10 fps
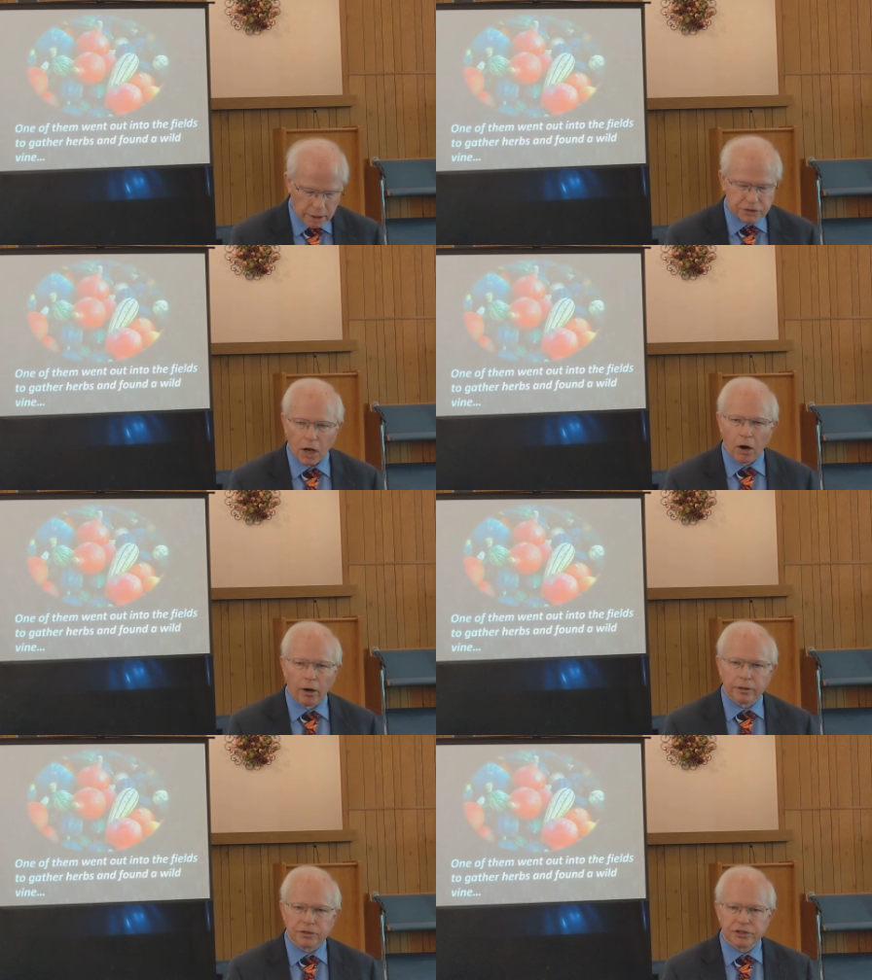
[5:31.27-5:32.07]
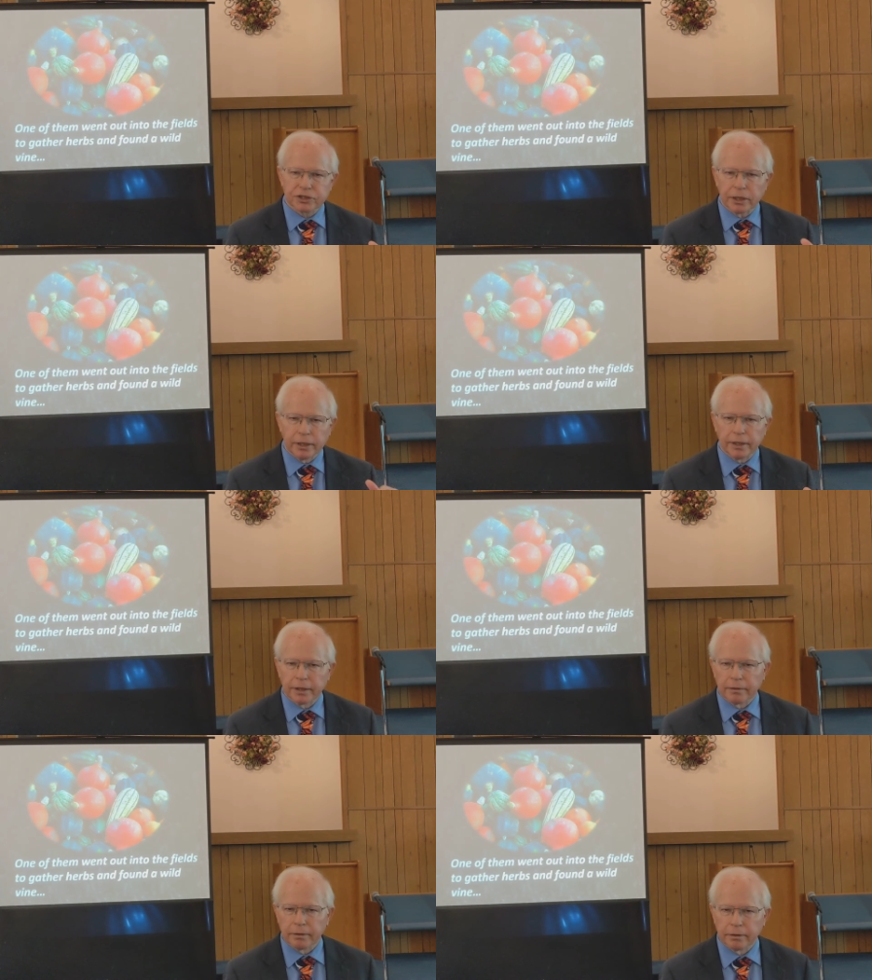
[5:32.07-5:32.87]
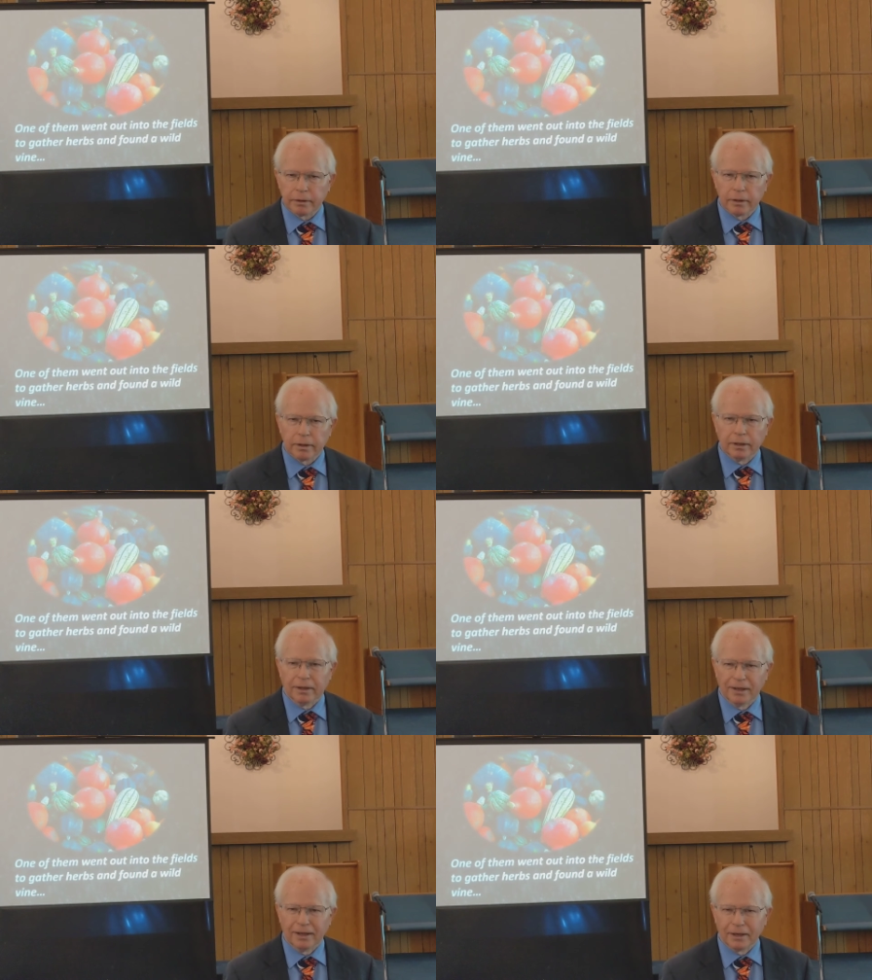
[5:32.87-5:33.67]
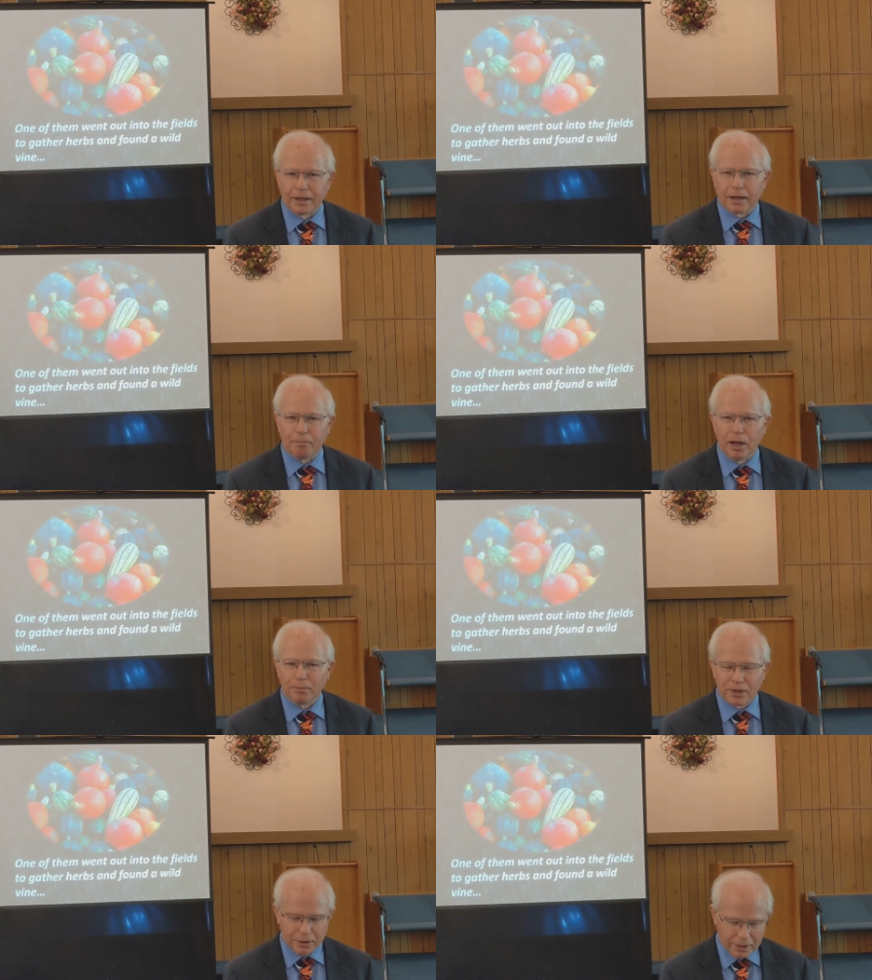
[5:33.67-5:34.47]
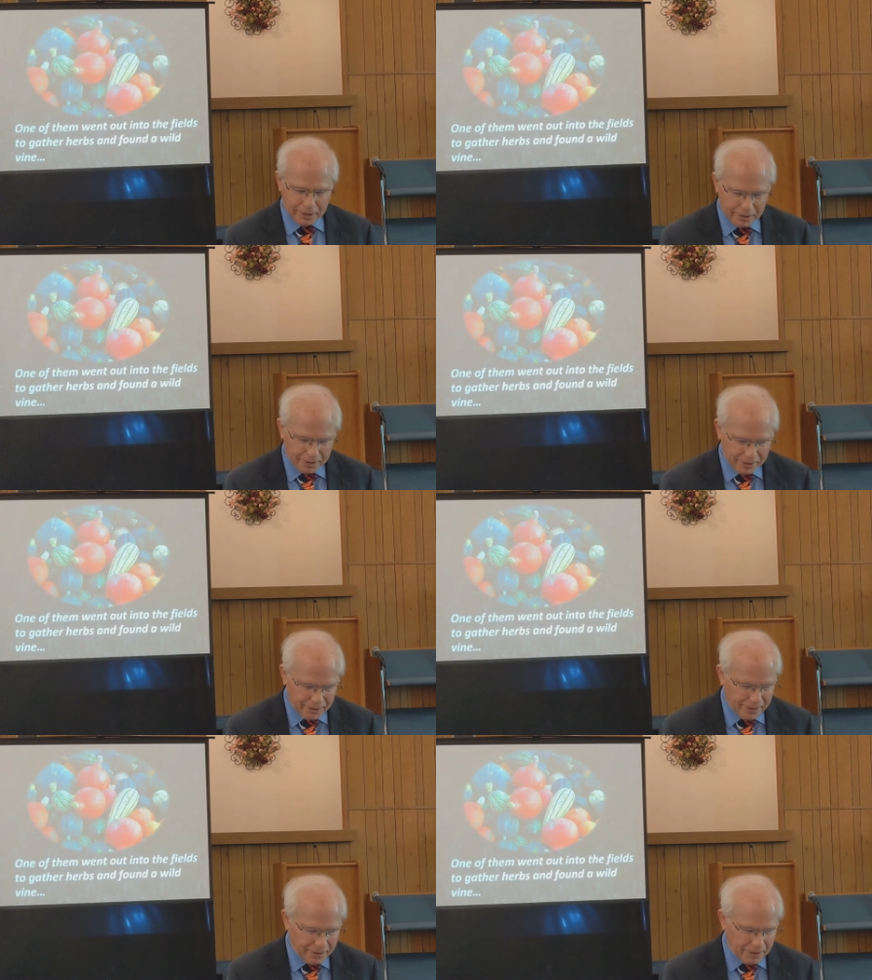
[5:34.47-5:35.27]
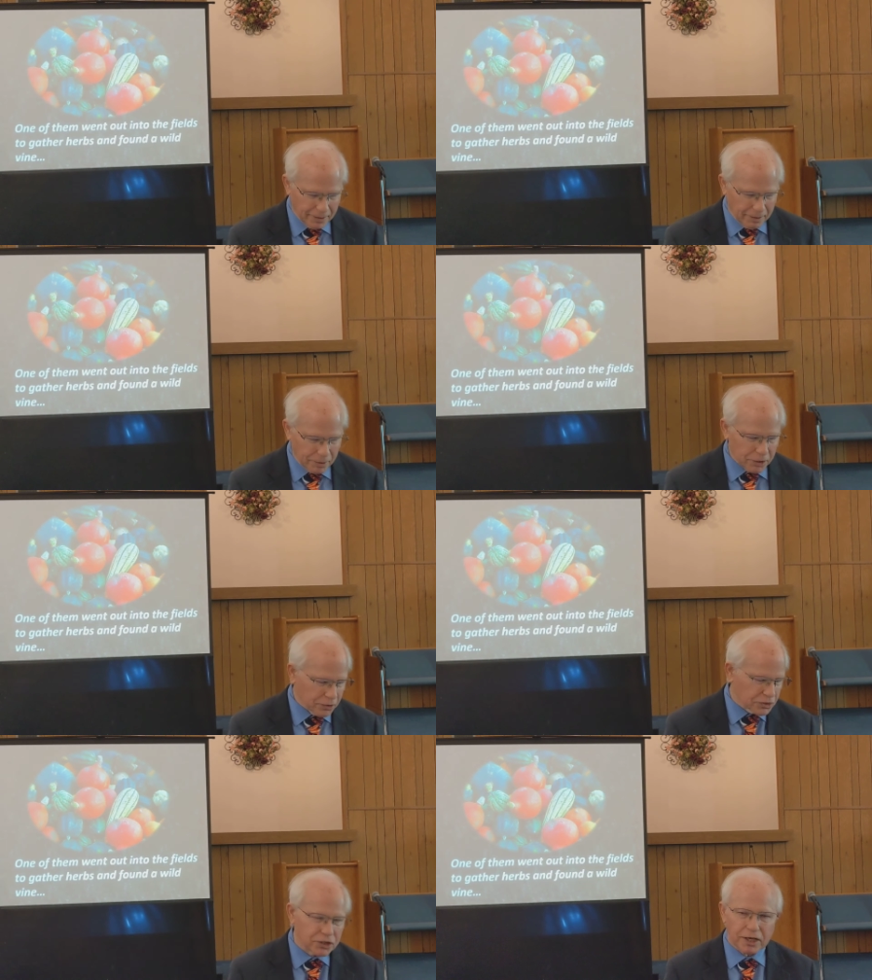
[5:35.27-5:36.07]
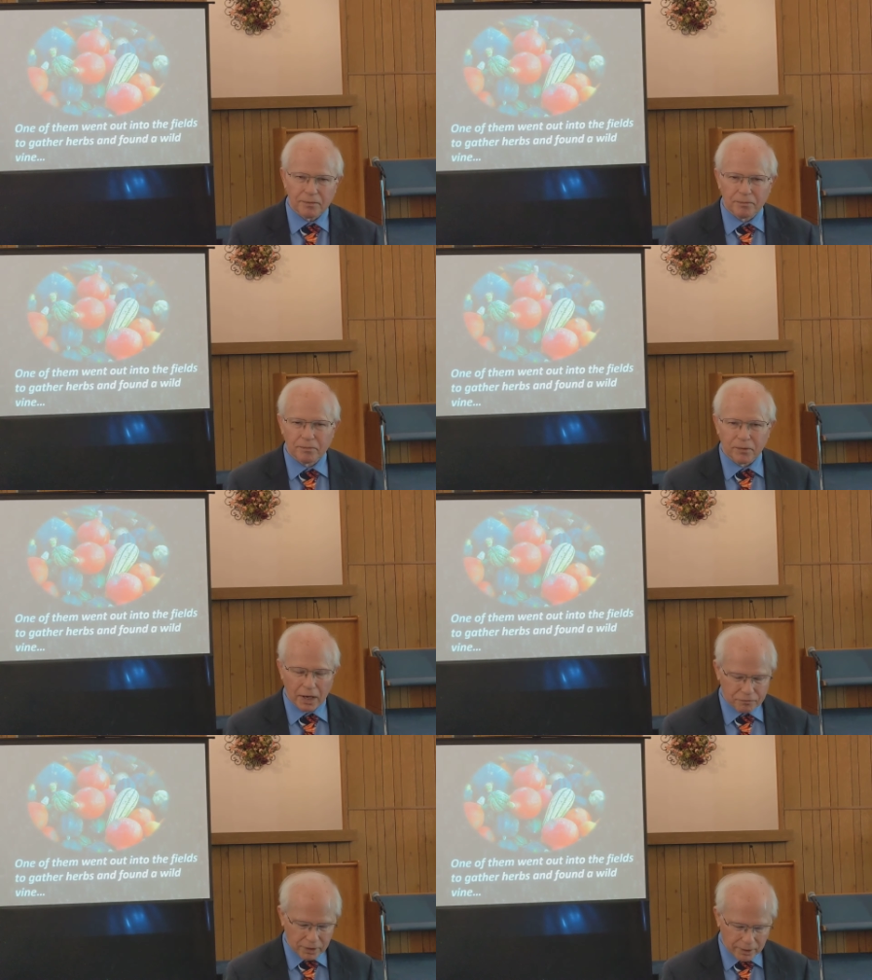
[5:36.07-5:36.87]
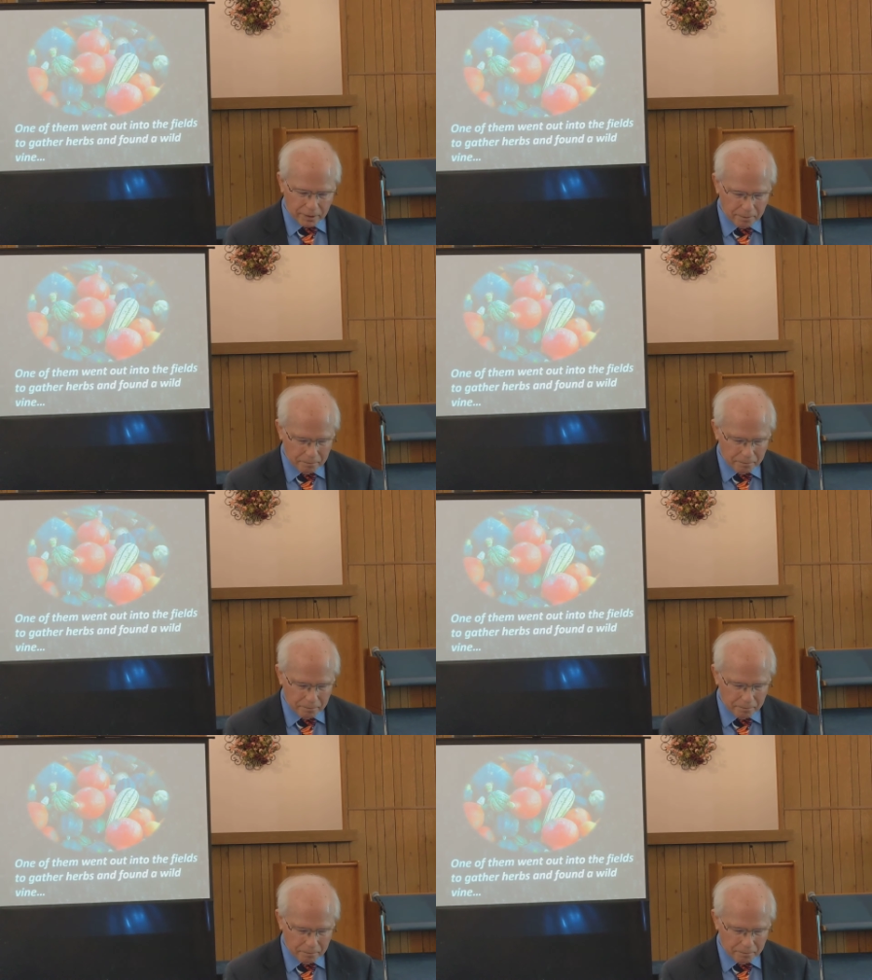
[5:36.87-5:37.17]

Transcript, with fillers: That's a hard skin, like a pumpkin, but you can see him right there.